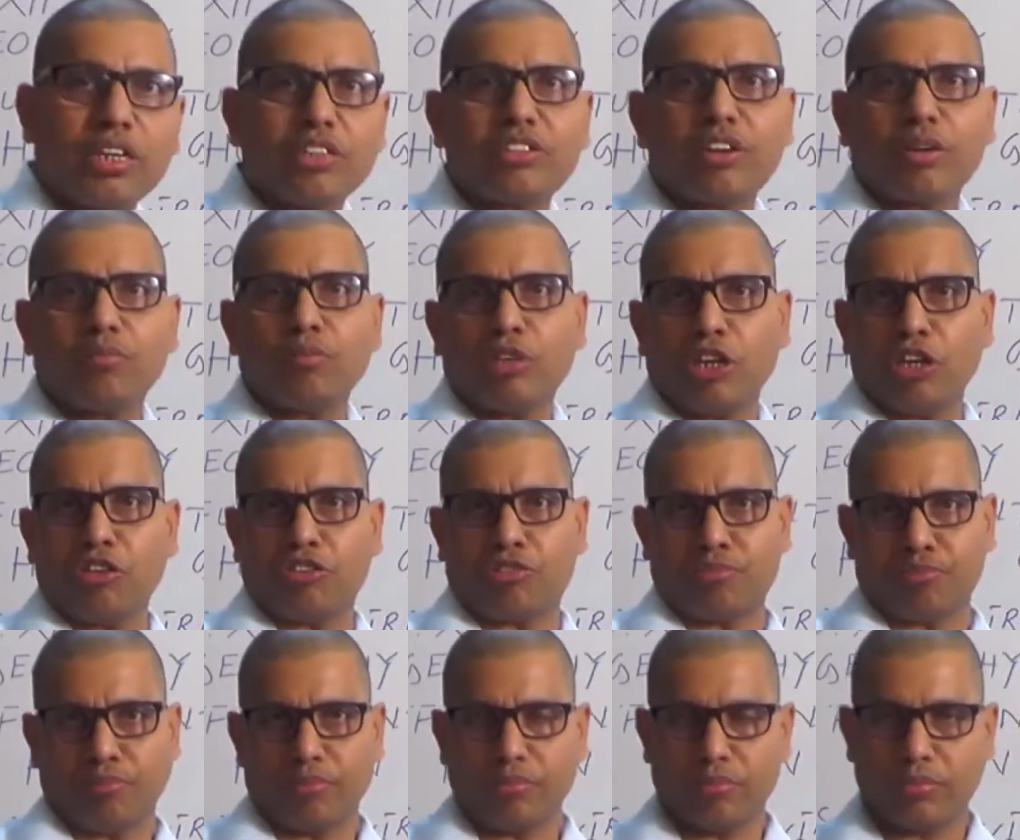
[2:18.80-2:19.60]

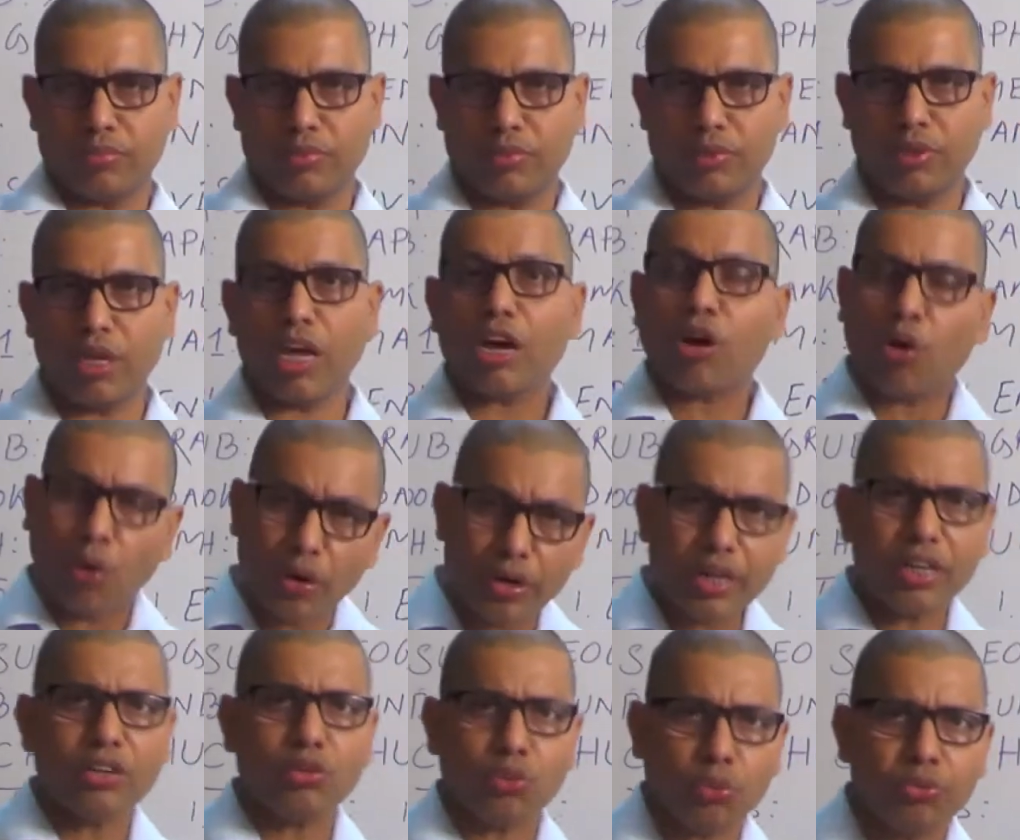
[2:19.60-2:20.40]
determinism.
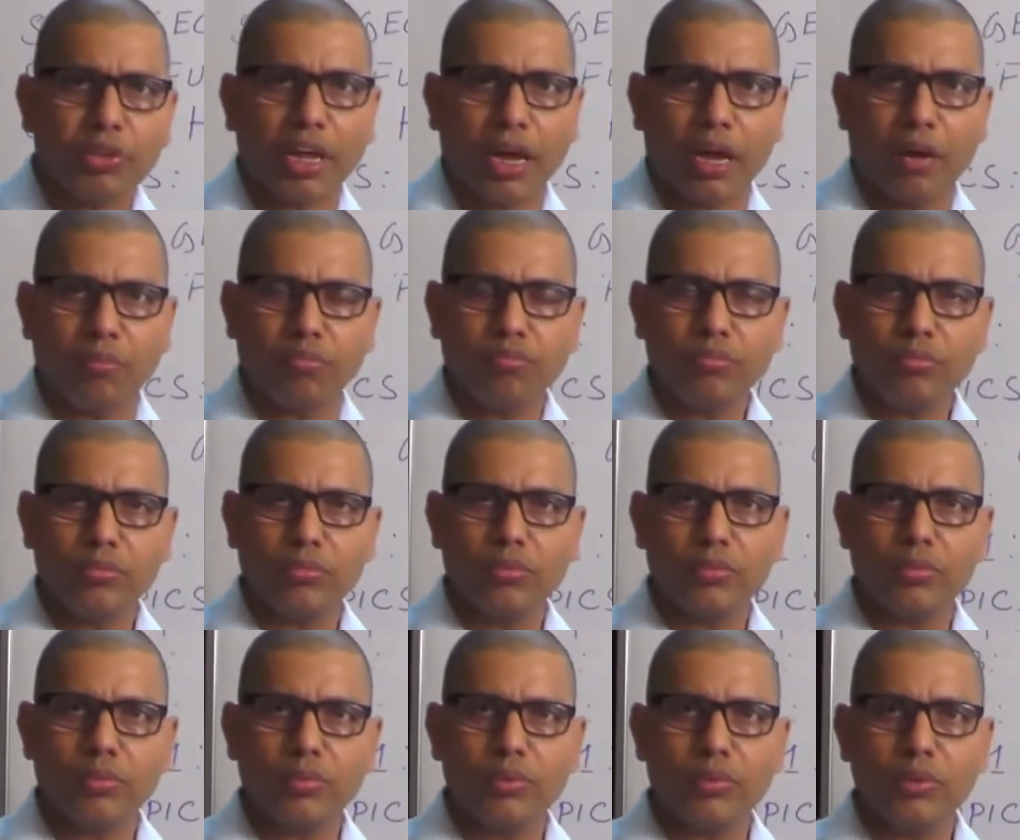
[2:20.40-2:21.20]
According to
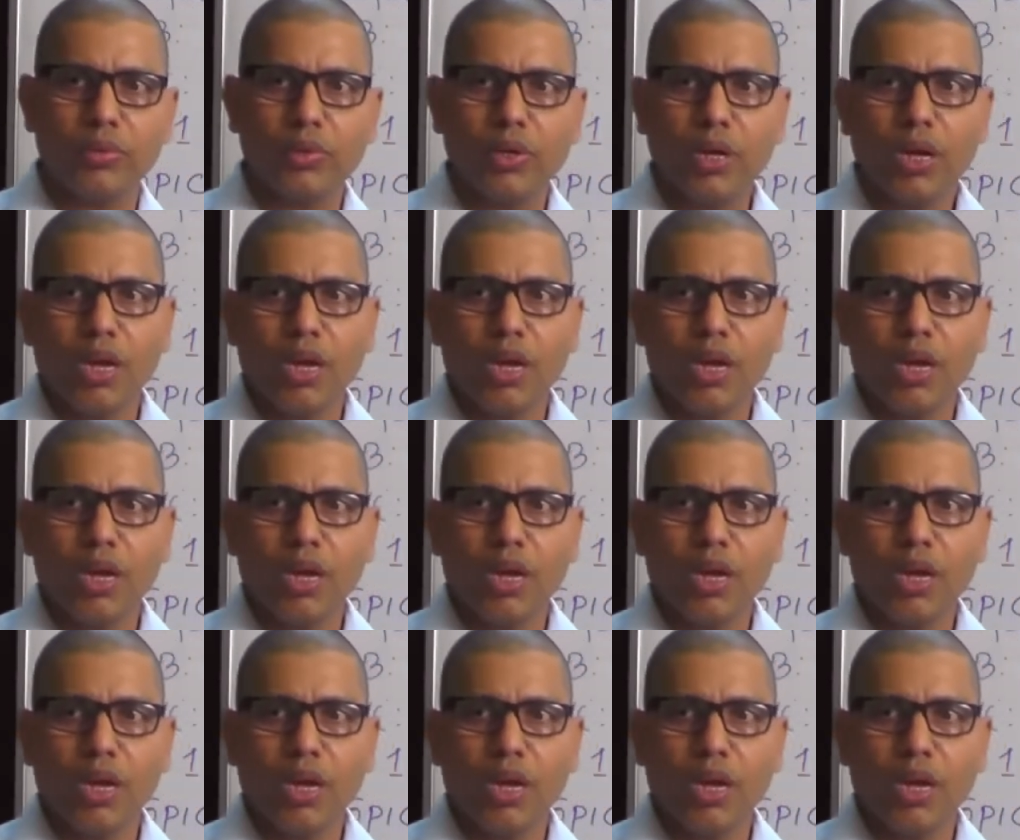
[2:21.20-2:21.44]
them,